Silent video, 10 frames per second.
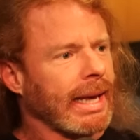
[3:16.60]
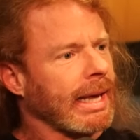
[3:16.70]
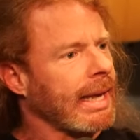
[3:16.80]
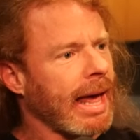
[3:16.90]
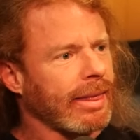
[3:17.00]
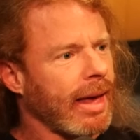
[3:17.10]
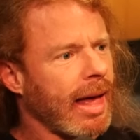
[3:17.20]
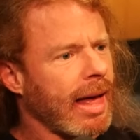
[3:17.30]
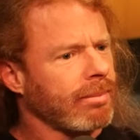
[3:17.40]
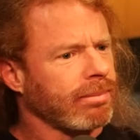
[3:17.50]

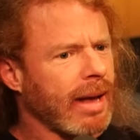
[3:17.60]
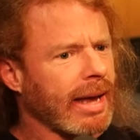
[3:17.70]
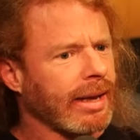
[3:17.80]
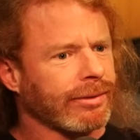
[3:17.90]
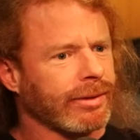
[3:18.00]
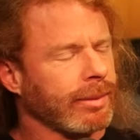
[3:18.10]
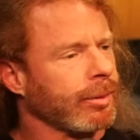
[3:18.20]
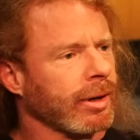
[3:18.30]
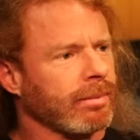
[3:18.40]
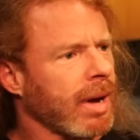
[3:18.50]
I guess you
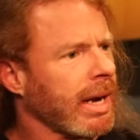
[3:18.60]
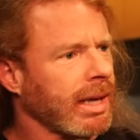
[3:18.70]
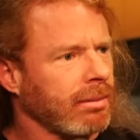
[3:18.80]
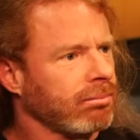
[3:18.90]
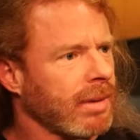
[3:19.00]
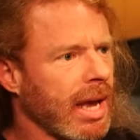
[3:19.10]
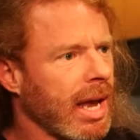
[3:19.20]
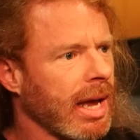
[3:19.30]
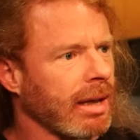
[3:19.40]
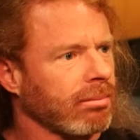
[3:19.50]
print money,
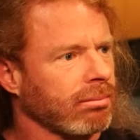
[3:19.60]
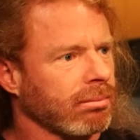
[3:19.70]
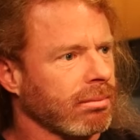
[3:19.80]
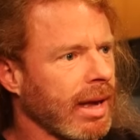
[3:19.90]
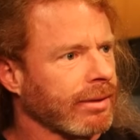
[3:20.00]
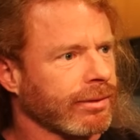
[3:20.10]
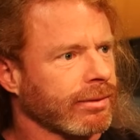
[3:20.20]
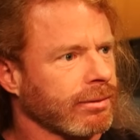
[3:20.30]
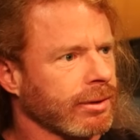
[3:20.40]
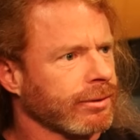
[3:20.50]
and
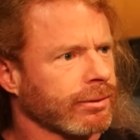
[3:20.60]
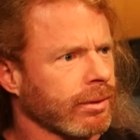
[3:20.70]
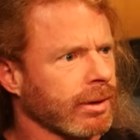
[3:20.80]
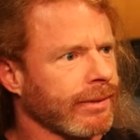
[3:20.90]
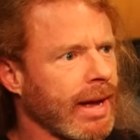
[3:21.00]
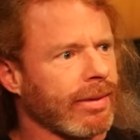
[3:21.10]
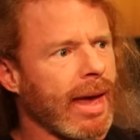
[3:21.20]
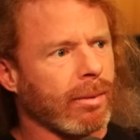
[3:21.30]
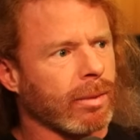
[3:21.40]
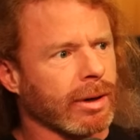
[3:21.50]
that's just sort of how
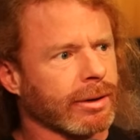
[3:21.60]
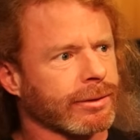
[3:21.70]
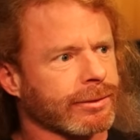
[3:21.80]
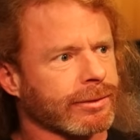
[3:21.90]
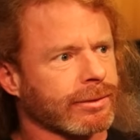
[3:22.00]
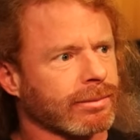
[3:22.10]
that works.